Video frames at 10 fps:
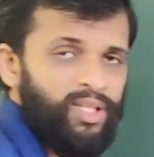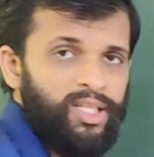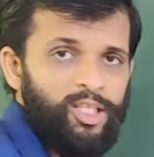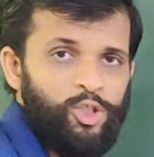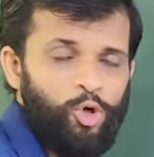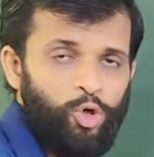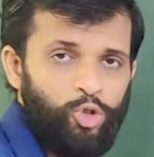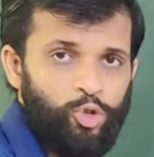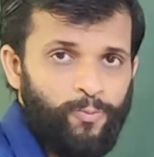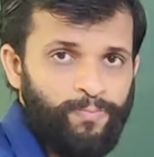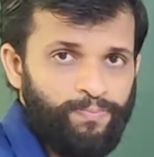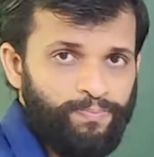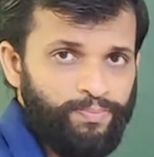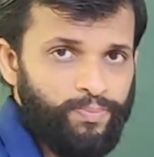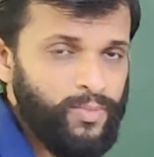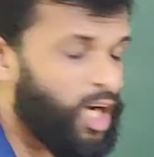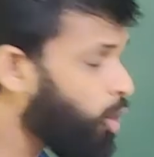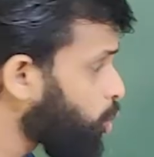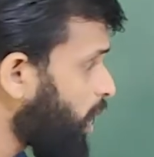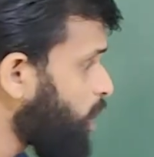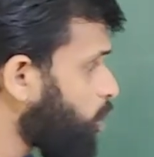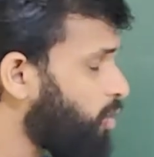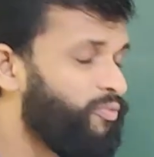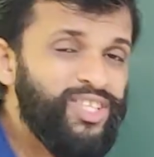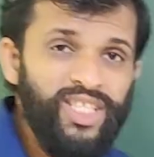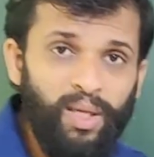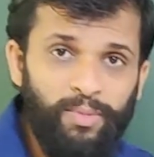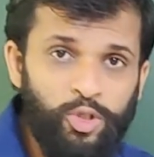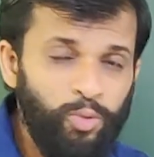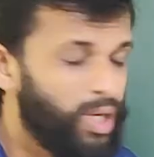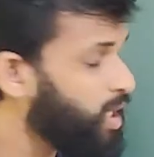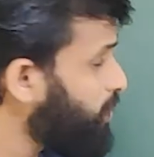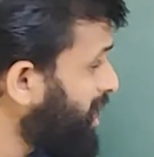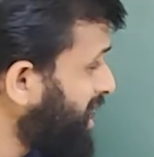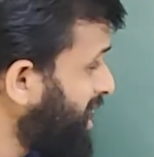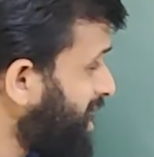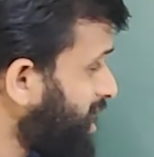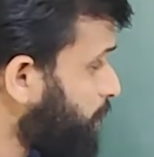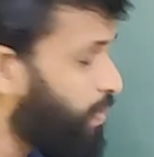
with this also. How do I know which numbers to multiply? The